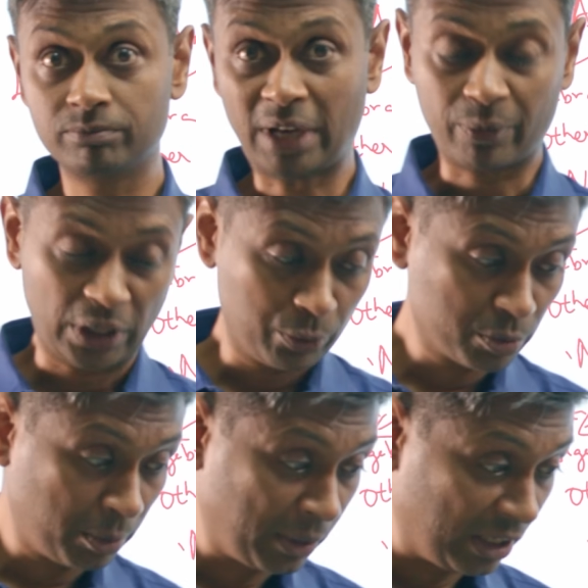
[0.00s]
Back when I
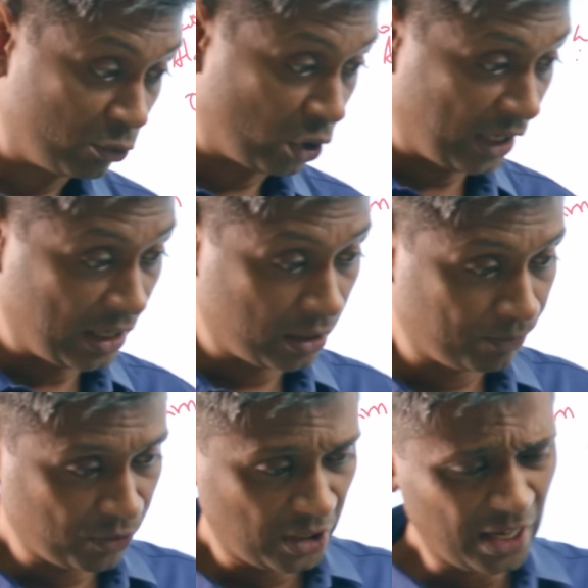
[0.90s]
was preparing for CAT,
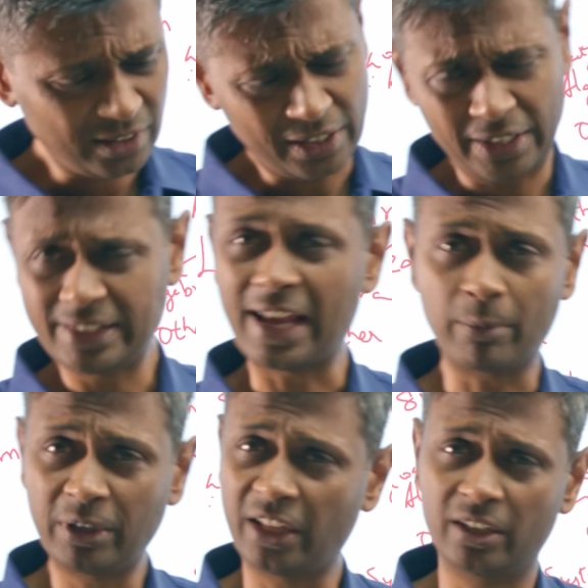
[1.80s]
I had the reading
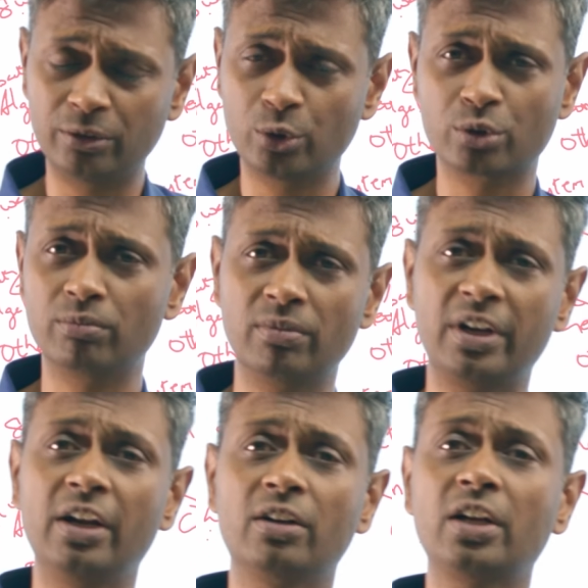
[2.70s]
habit. I read, used to
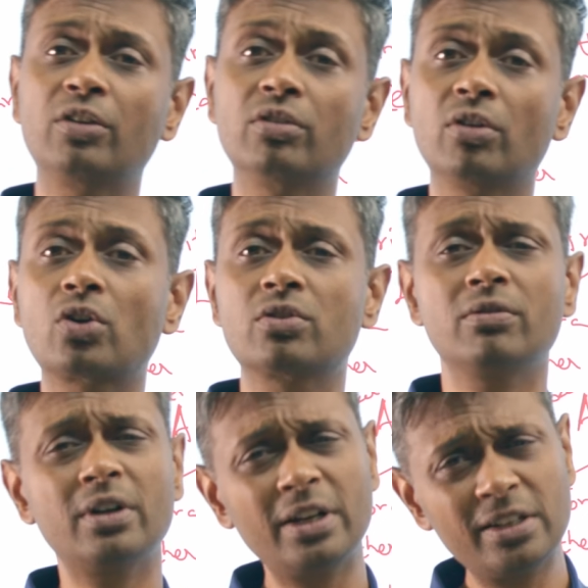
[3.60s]
read a ton, not
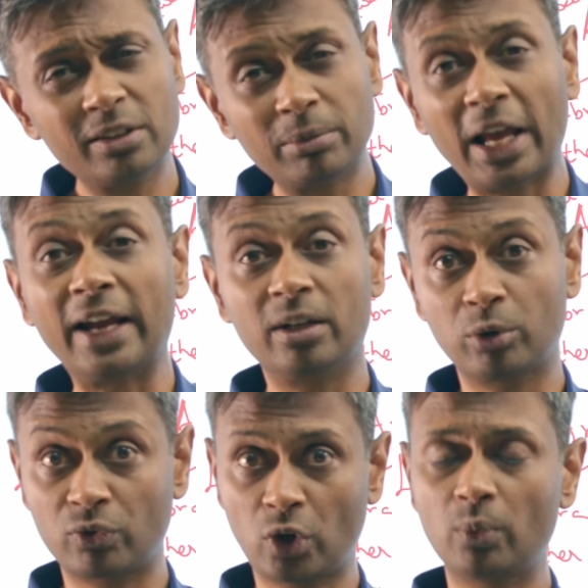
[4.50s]
reasonably high
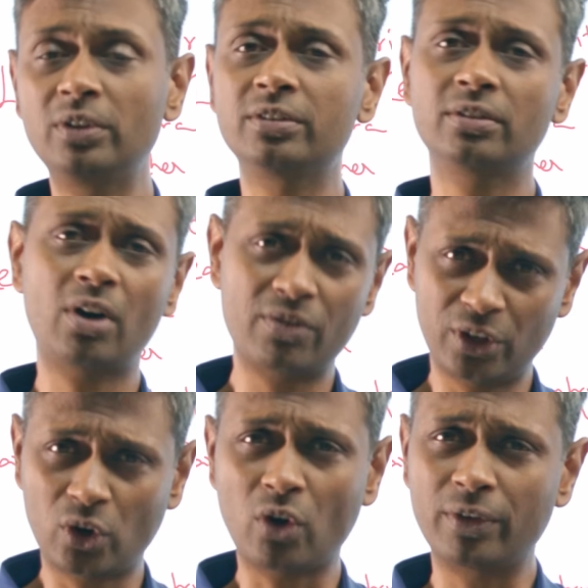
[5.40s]
number of novels, off
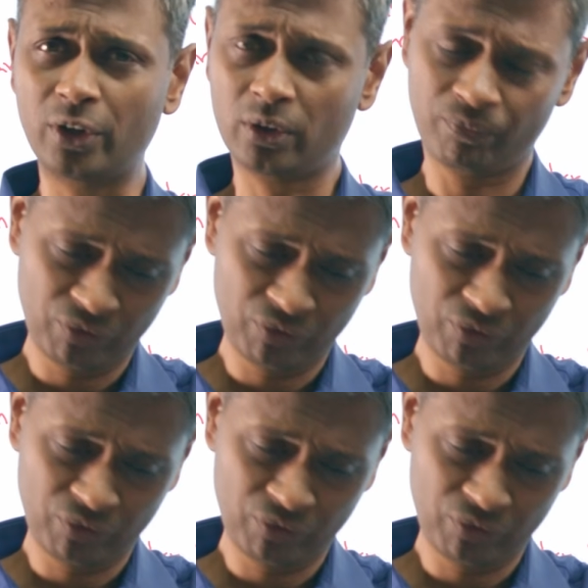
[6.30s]
and on, off and on.